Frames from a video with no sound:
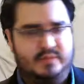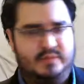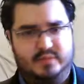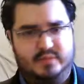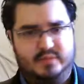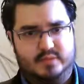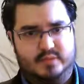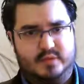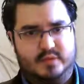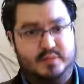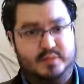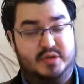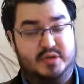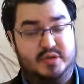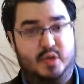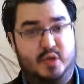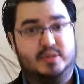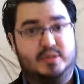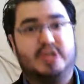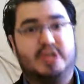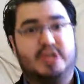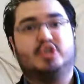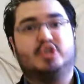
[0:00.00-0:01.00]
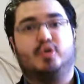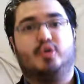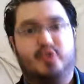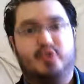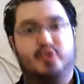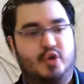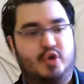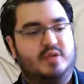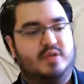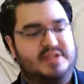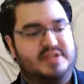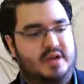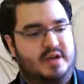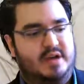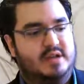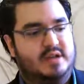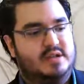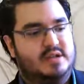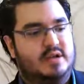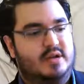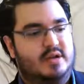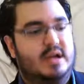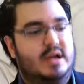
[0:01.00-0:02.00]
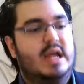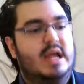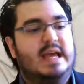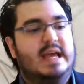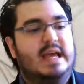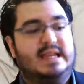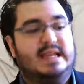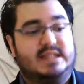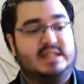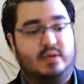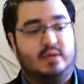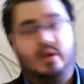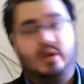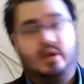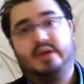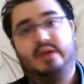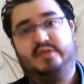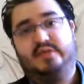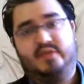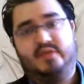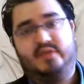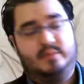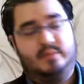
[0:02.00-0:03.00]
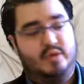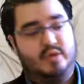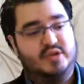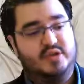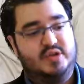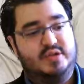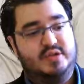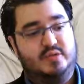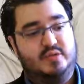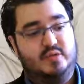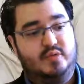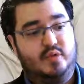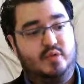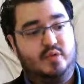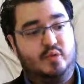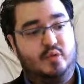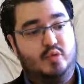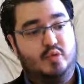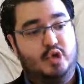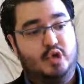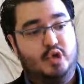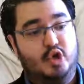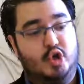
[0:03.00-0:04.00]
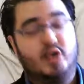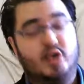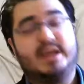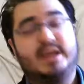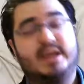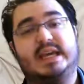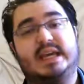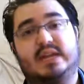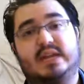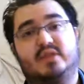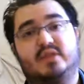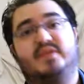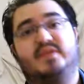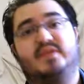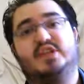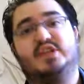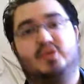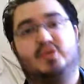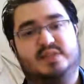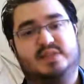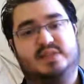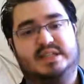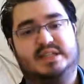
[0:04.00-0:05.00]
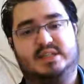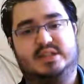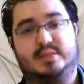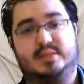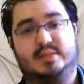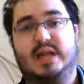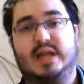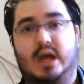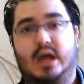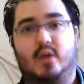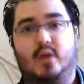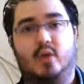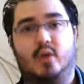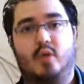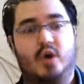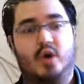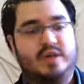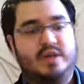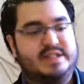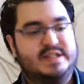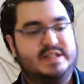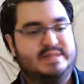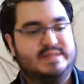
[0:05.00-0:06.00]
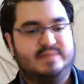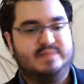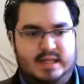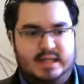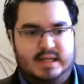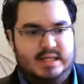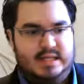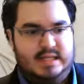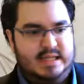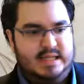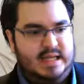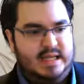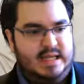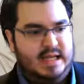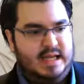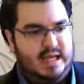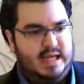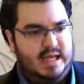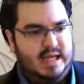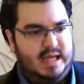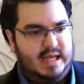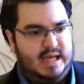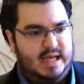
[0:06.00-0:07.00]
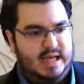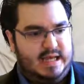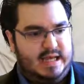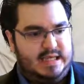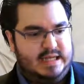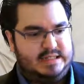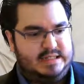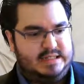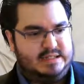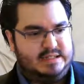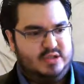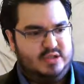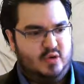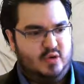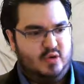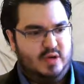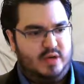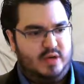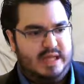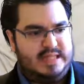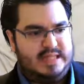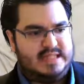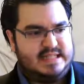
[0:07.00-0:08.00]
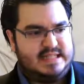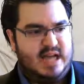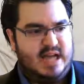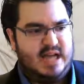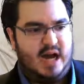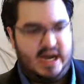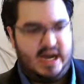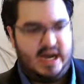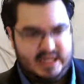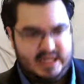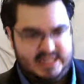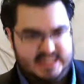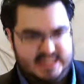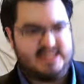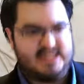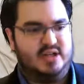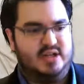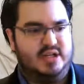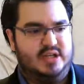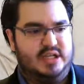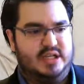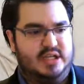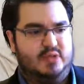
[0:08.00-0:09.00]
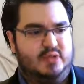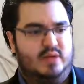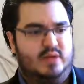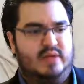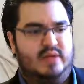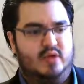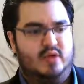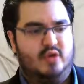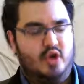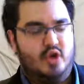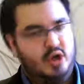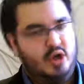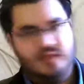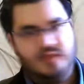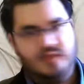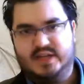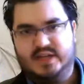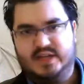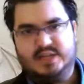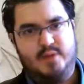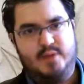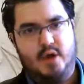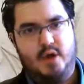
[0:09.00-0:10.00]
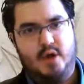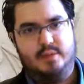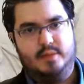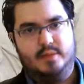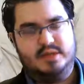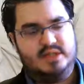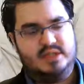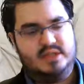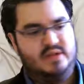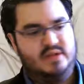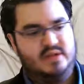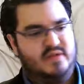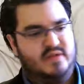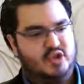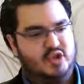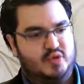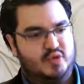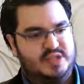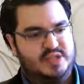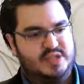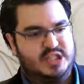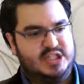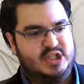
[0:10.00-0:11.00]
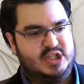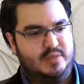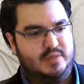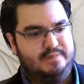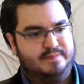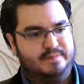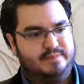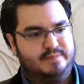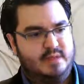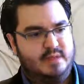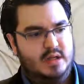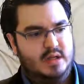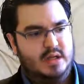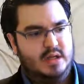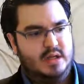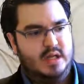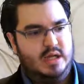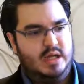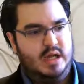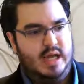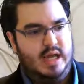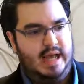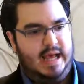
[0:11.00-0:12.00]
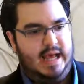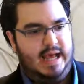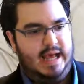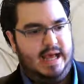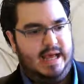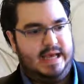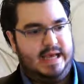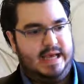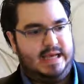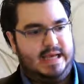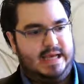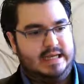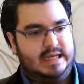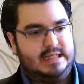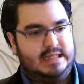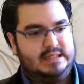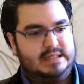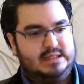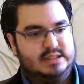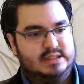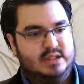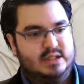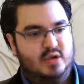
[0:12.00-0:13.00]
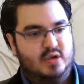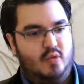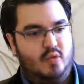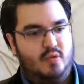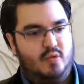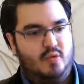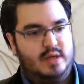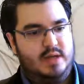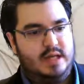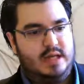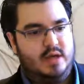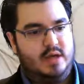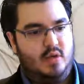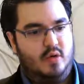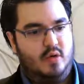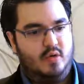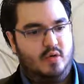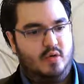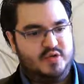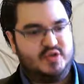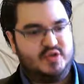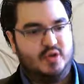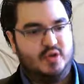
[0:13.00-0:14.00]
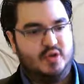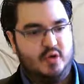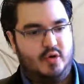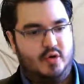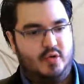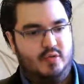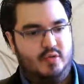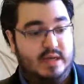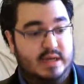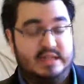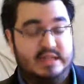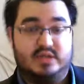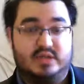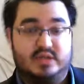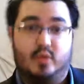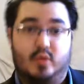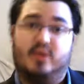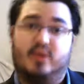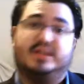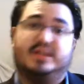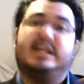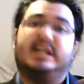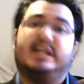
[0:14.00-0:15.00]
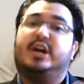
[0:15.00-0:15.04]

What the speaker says: computational neuroscience, sorry, is derived from looking at the visual system and how it works. And it's highly studied. We have a lot of experiments in the visual system. And we also, it's the one that I